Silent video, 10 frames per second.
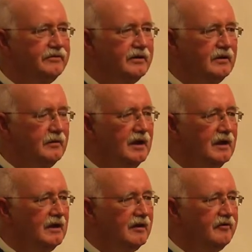film
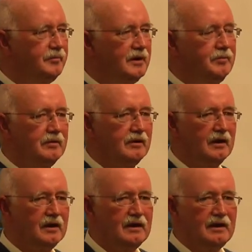of
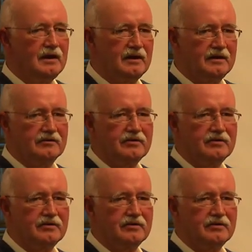people uh,